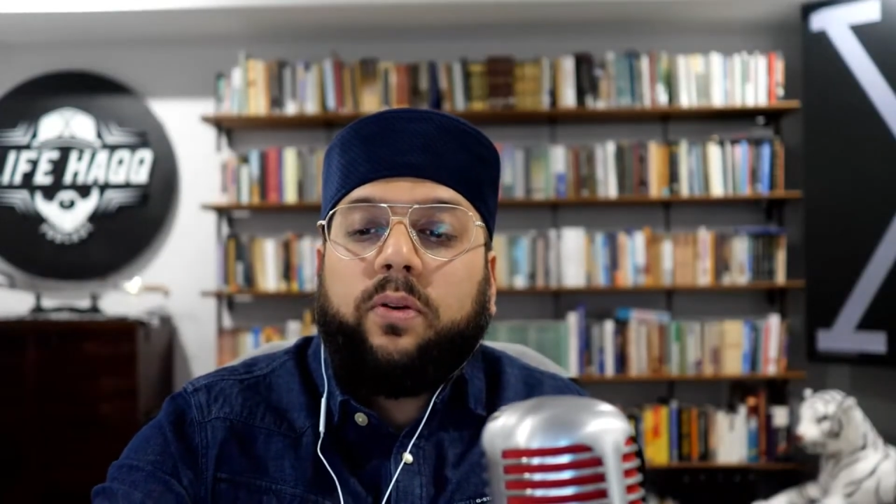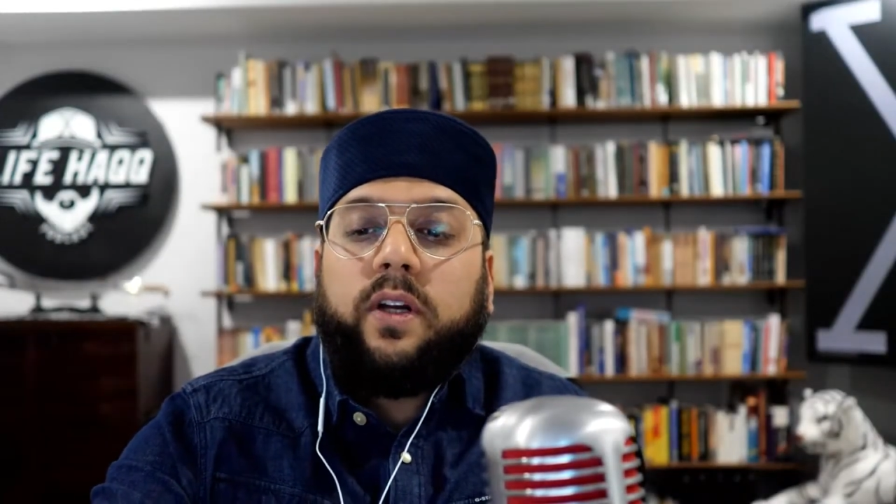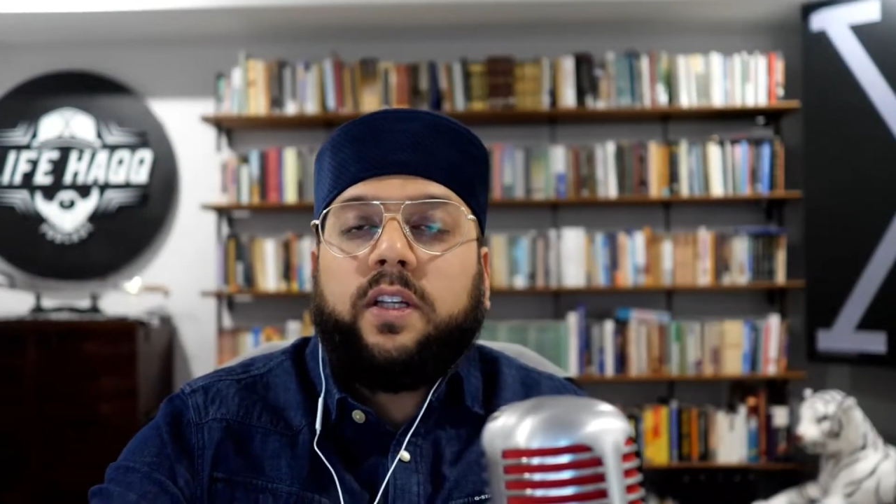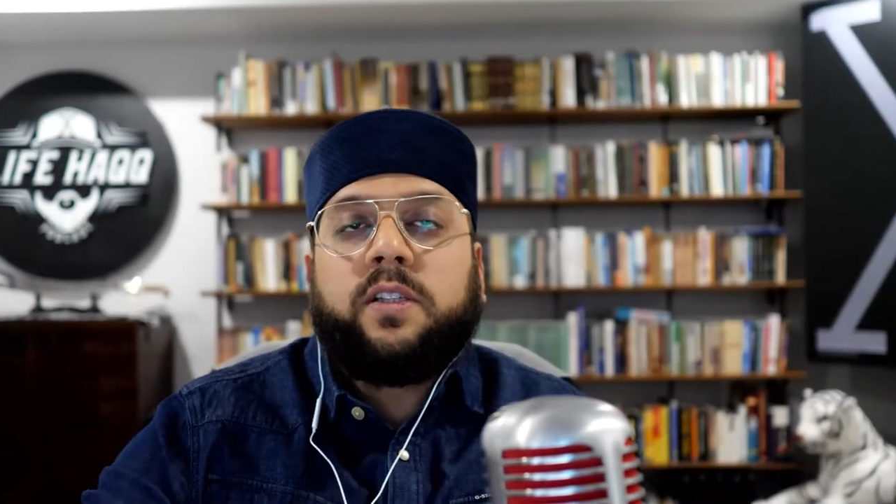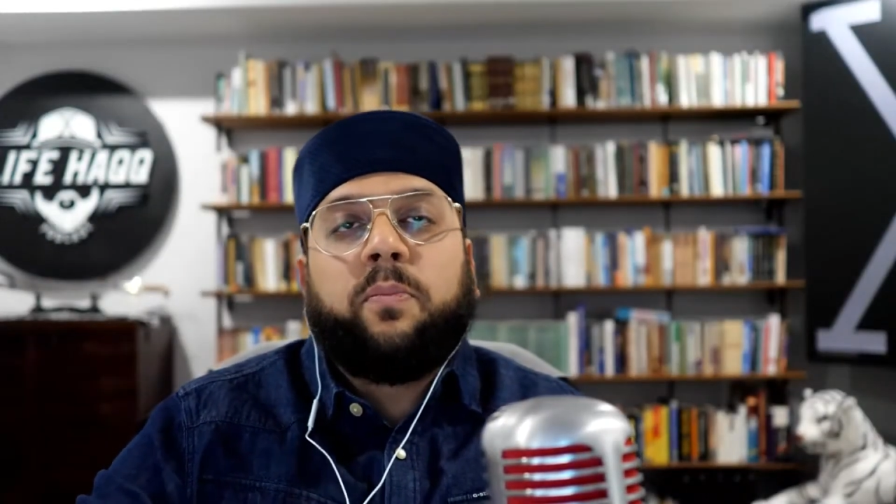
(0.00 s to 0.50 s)

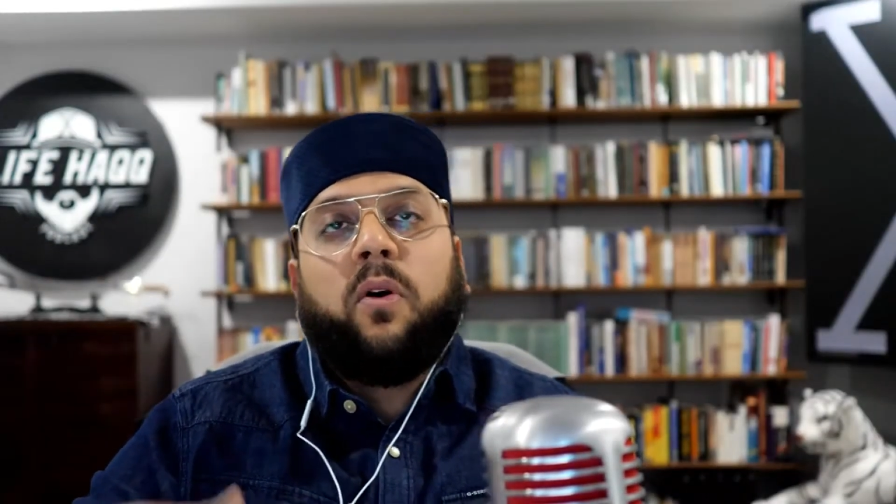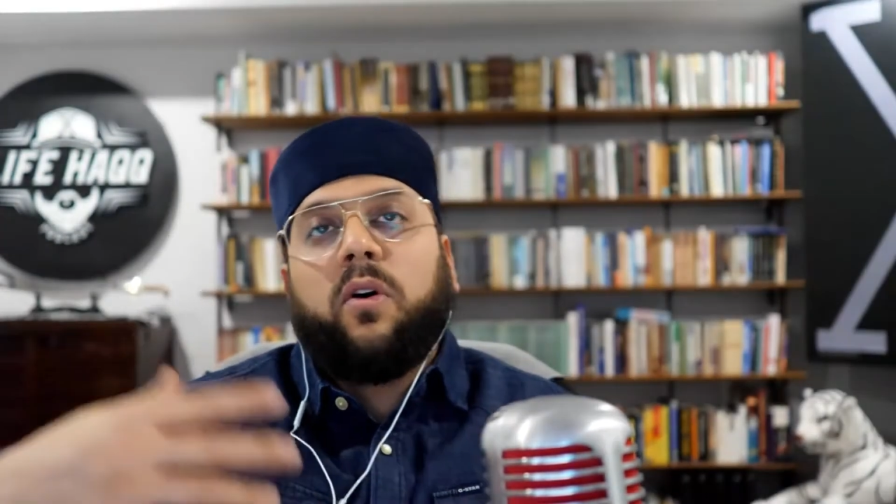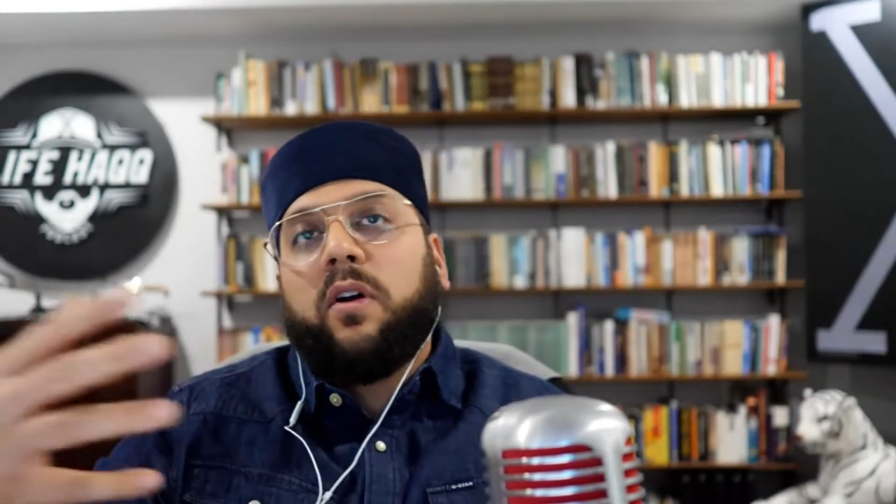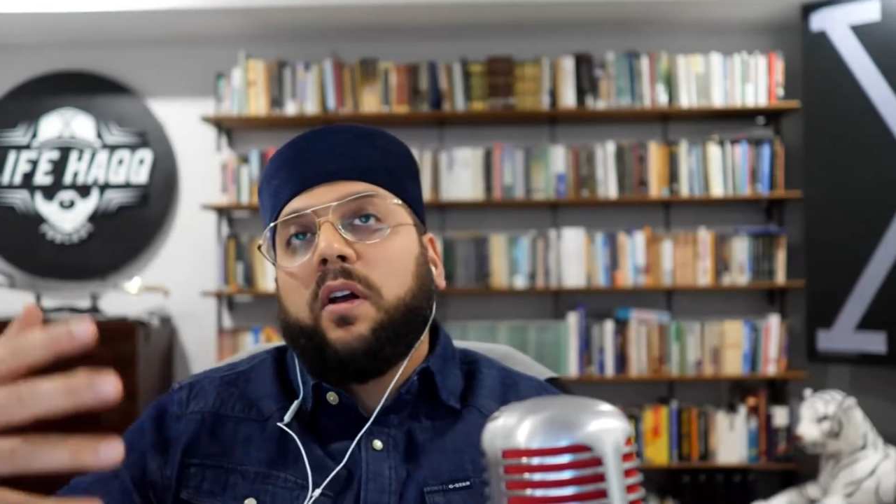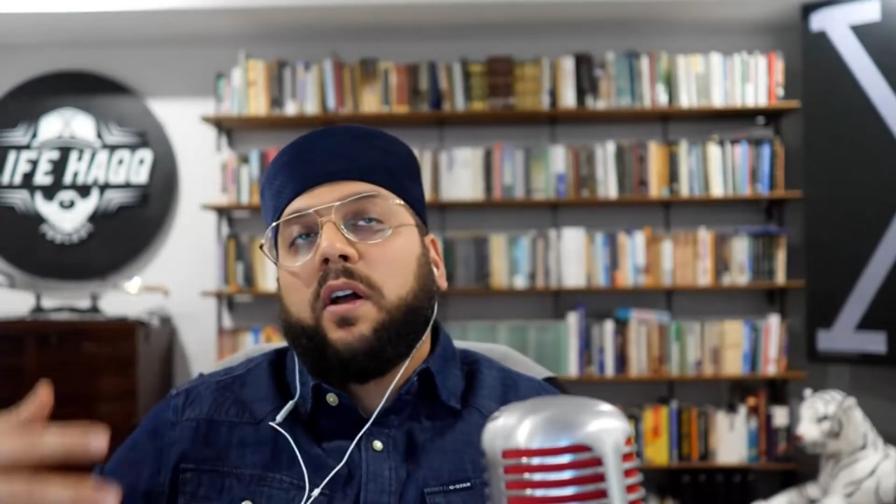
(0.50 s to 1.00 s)
is
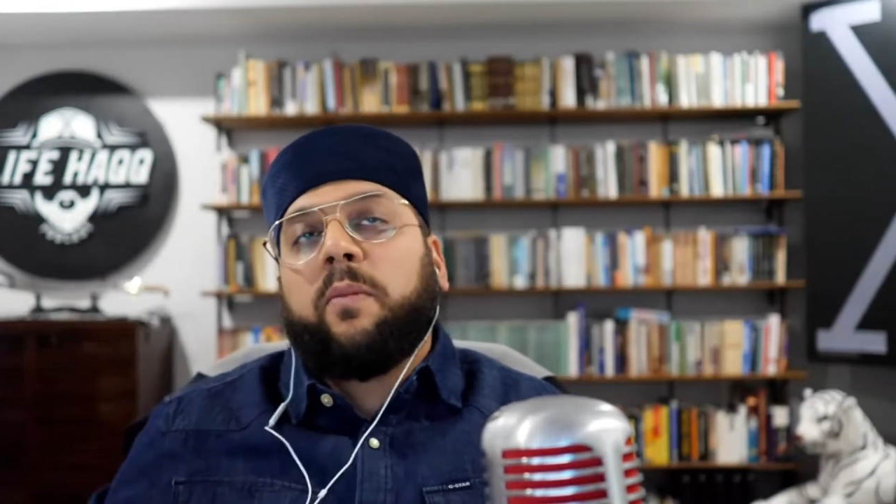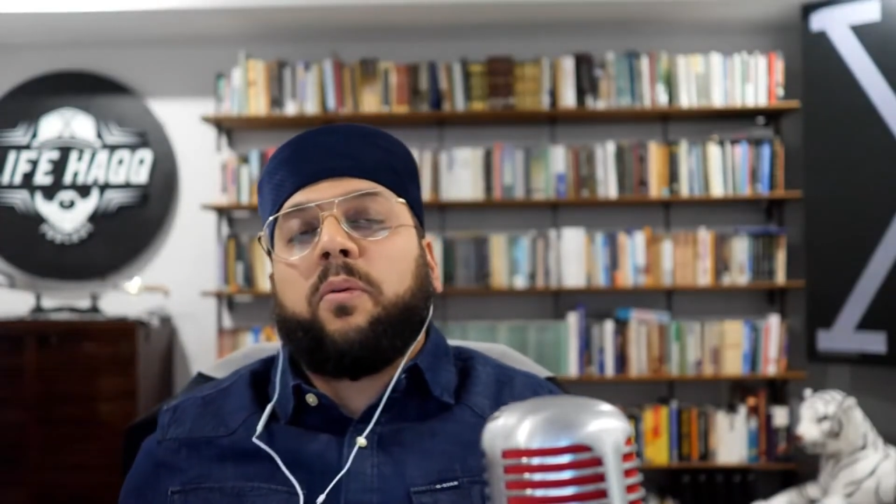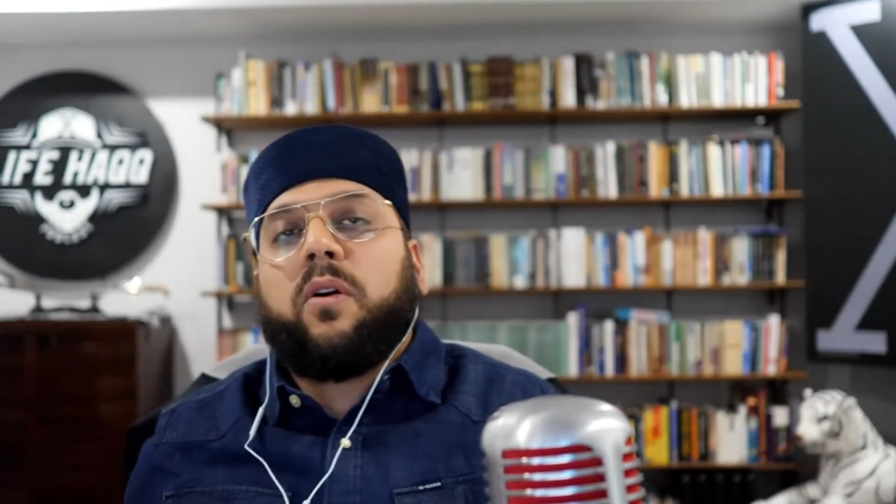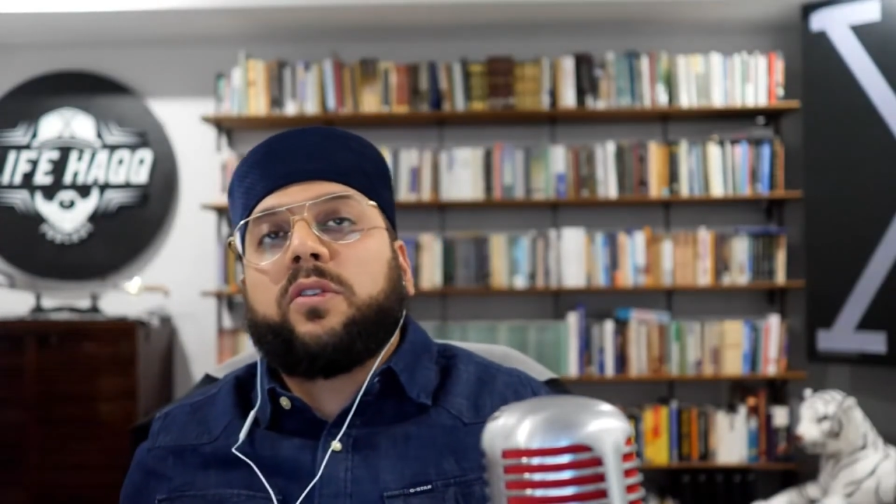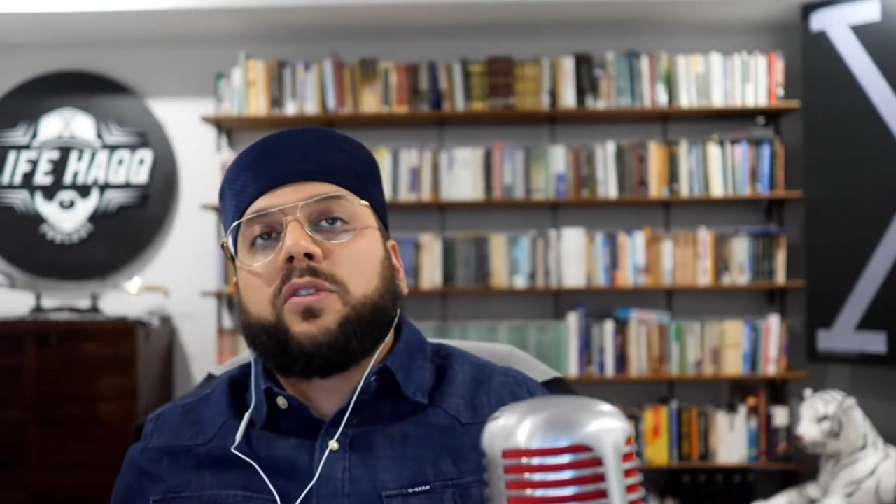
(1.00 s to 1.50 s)
part and
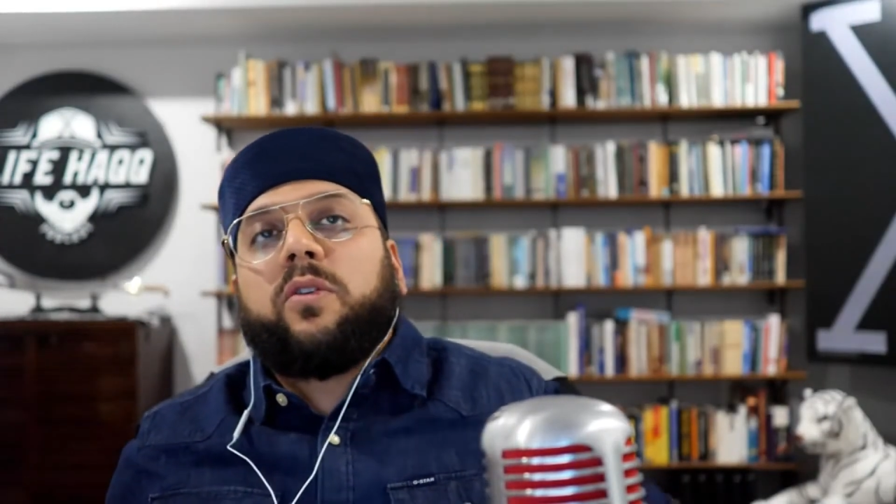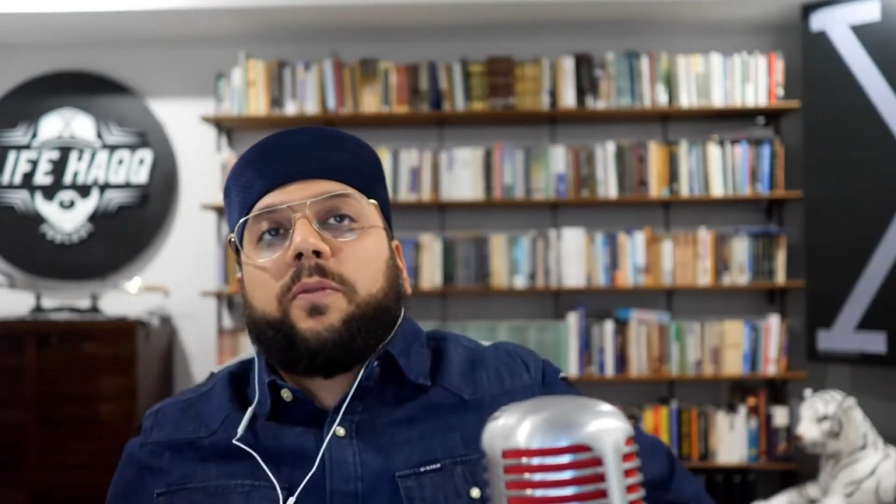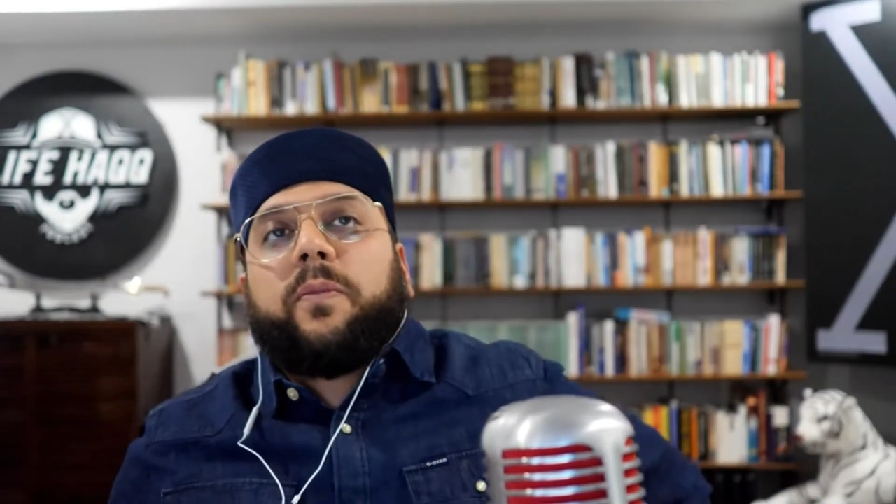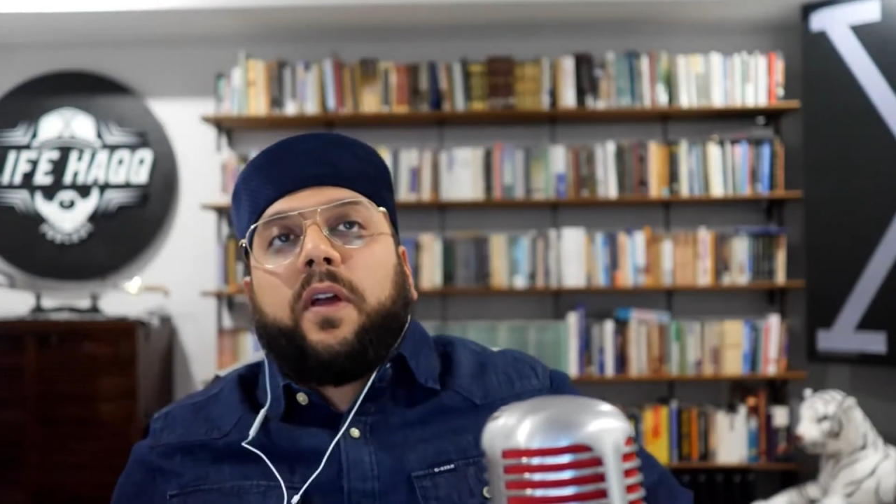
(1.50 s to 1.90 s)
parcel